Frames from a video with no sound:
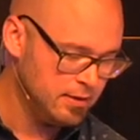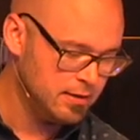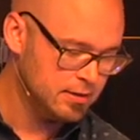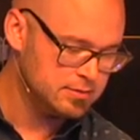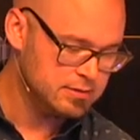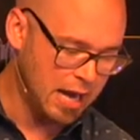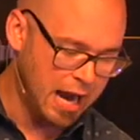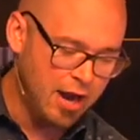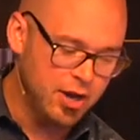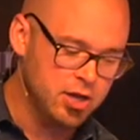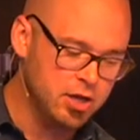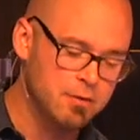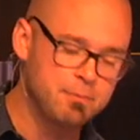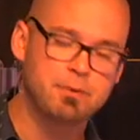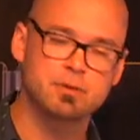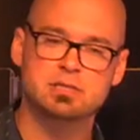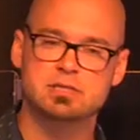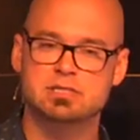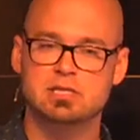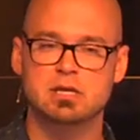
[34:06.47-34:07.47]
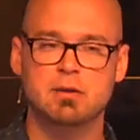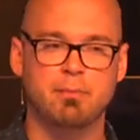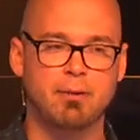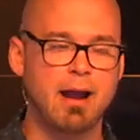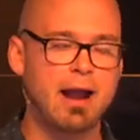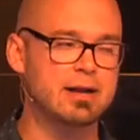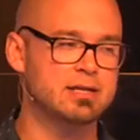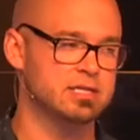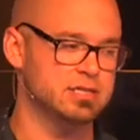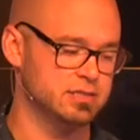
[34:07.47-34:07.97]
So how are you going to put this into
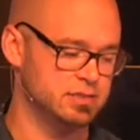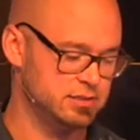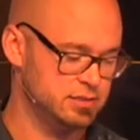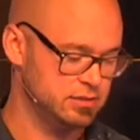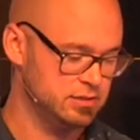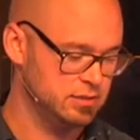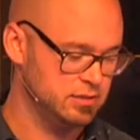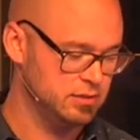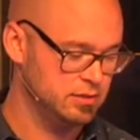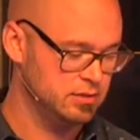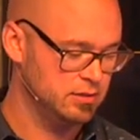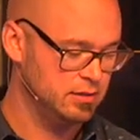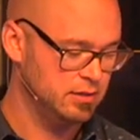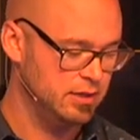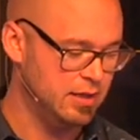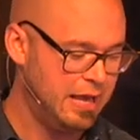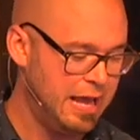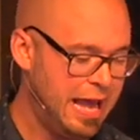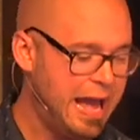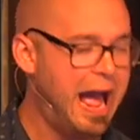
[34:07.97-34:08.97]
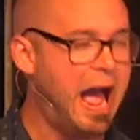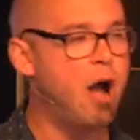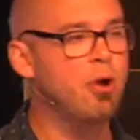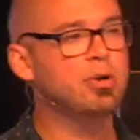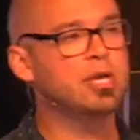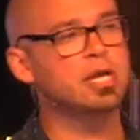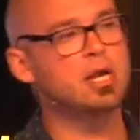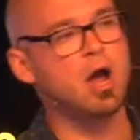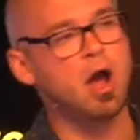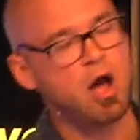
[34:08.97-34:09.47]
practice? How
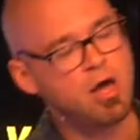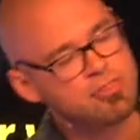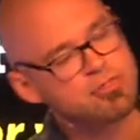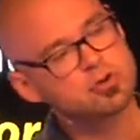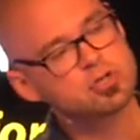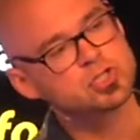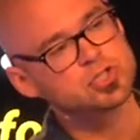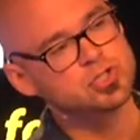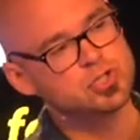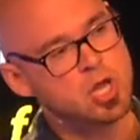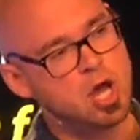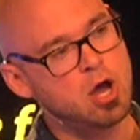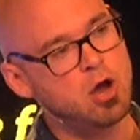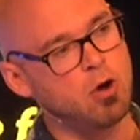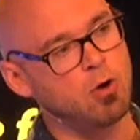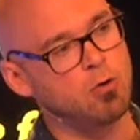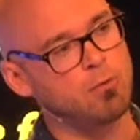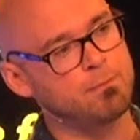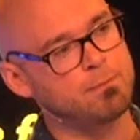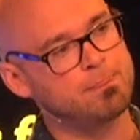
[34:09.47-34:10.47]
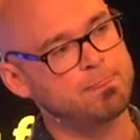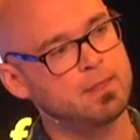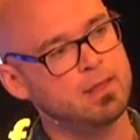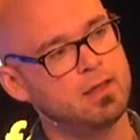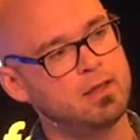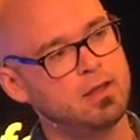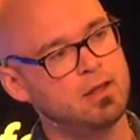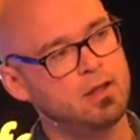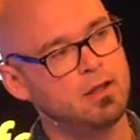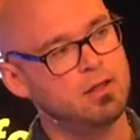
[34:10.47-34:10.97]
can others know
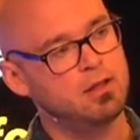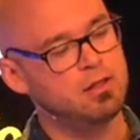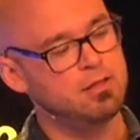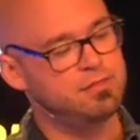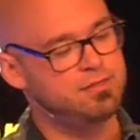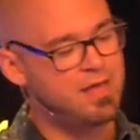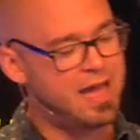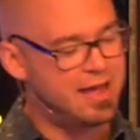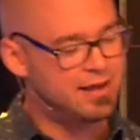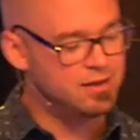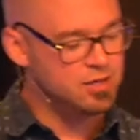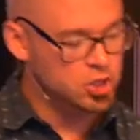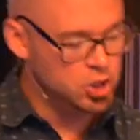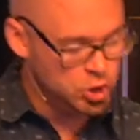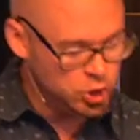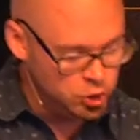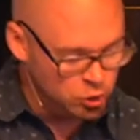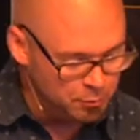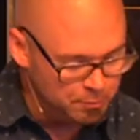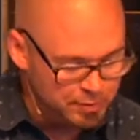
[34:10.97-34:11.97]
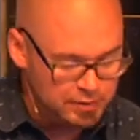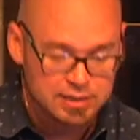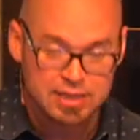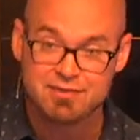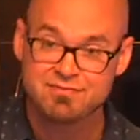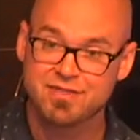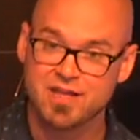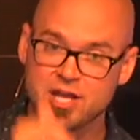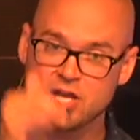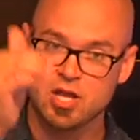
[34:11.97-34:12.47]
that you
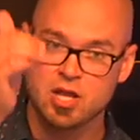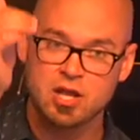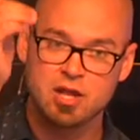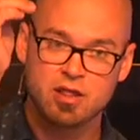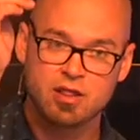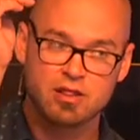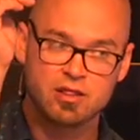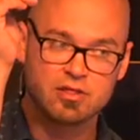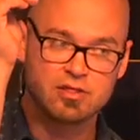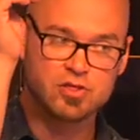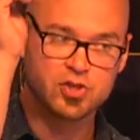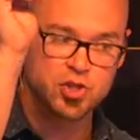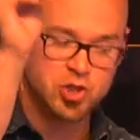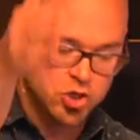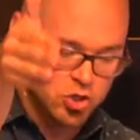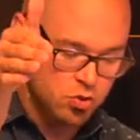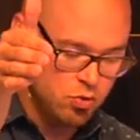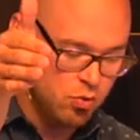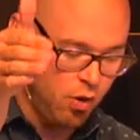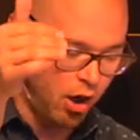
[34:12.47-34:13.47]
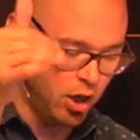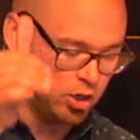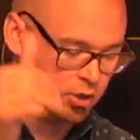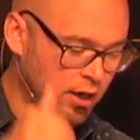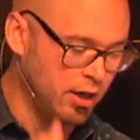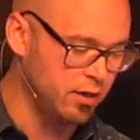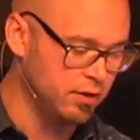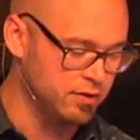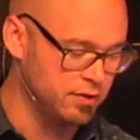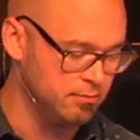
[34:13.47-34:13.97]
believe that you are
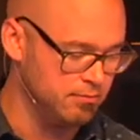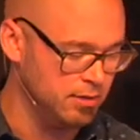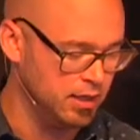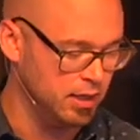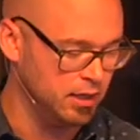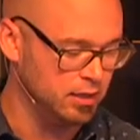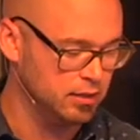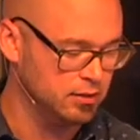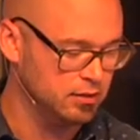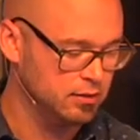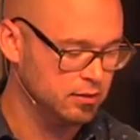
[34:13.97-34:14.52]
greater than me?